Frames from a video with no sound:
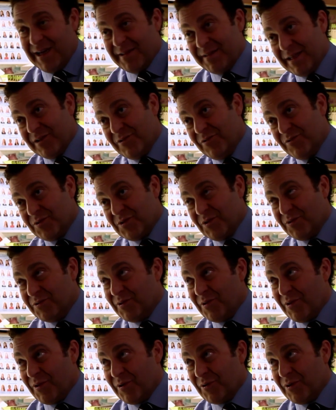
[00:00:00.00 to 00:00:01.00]
I think who
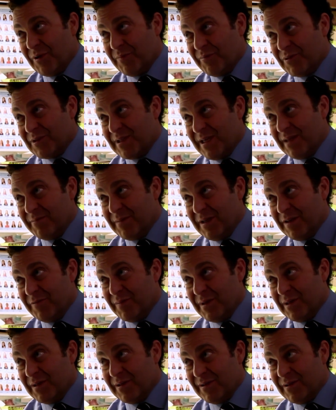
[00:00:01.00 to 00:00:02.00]
sold you the 30% may
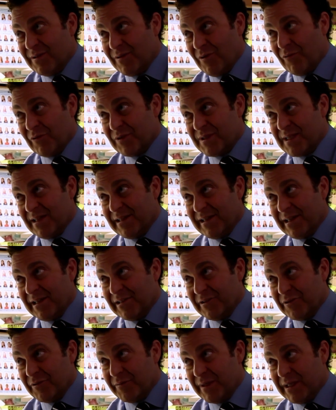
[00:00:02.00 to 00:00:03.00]
have been overselling it a little